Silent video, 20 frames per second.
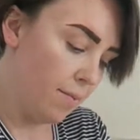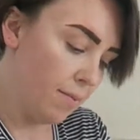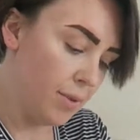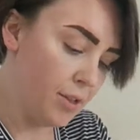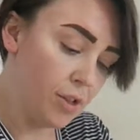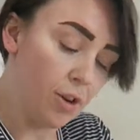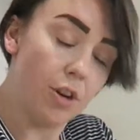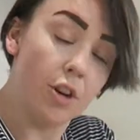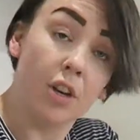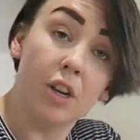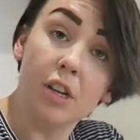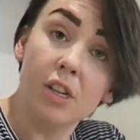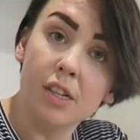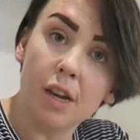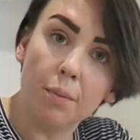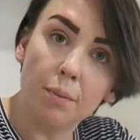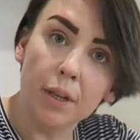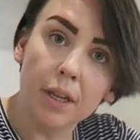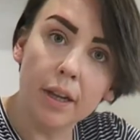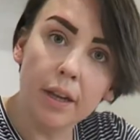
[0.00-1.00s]
so you can
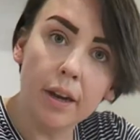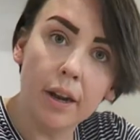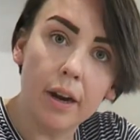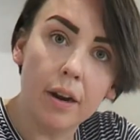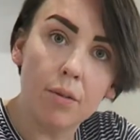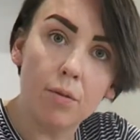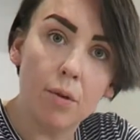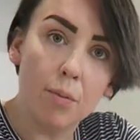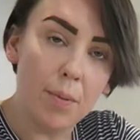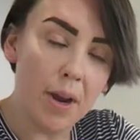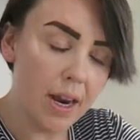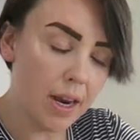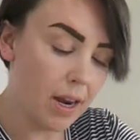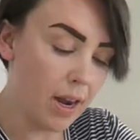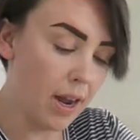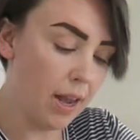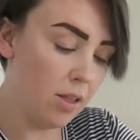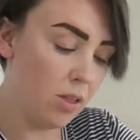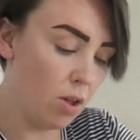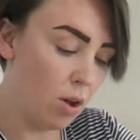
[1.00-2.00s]
double it and it will make
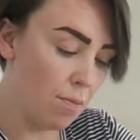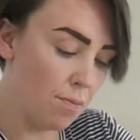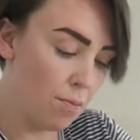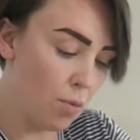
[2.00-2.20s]
a lot